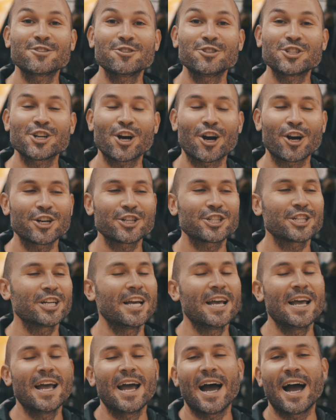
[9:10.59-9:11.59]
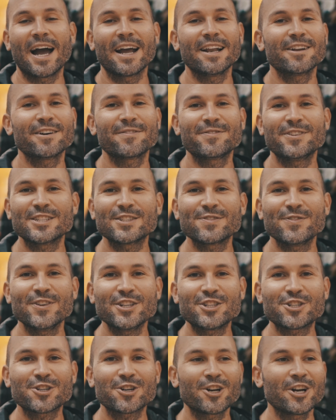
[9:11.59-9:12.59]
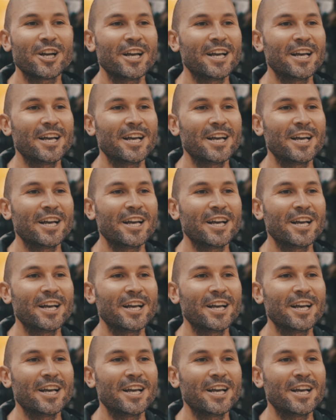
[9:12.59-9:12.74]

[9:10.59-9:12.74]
to charge. I love this feature.